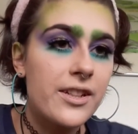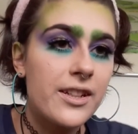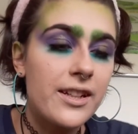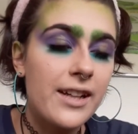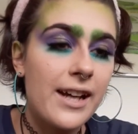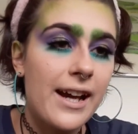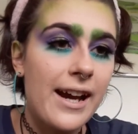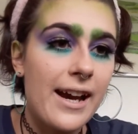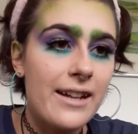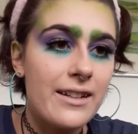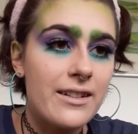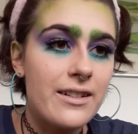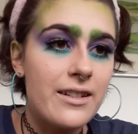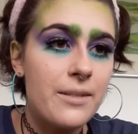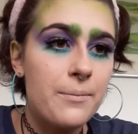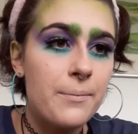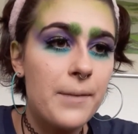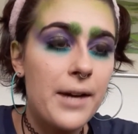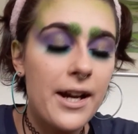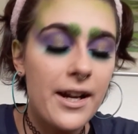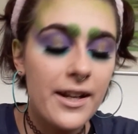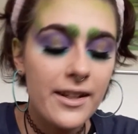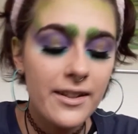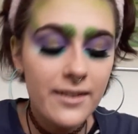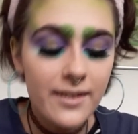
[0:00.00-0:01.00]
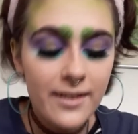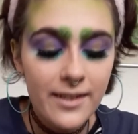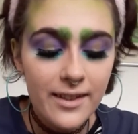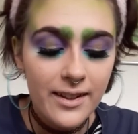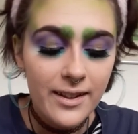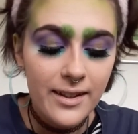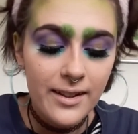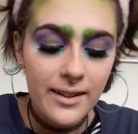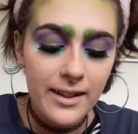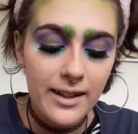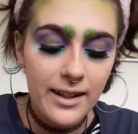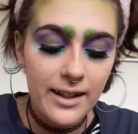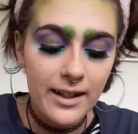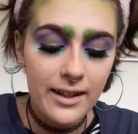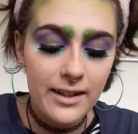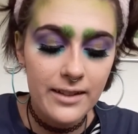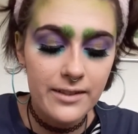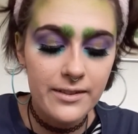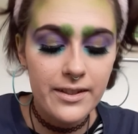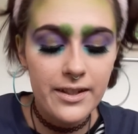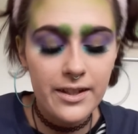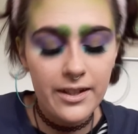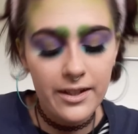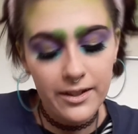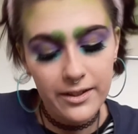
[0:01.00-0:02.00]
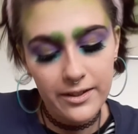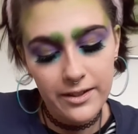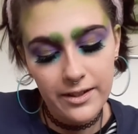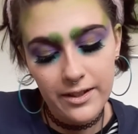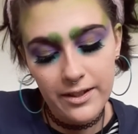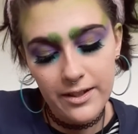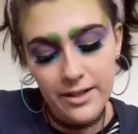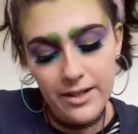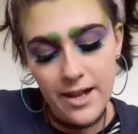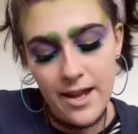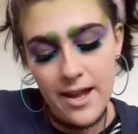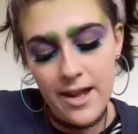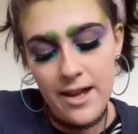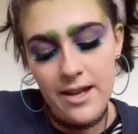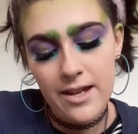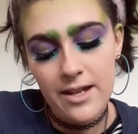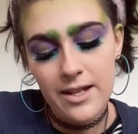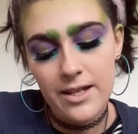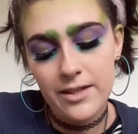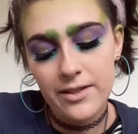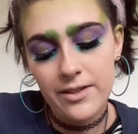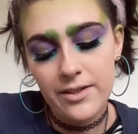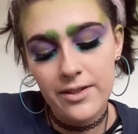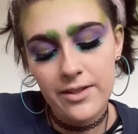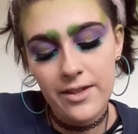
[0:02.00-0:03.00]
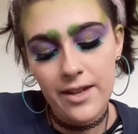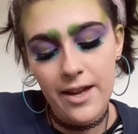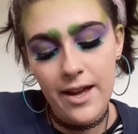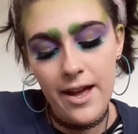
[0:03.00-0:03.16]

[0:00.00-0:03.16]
Candyman, and the other is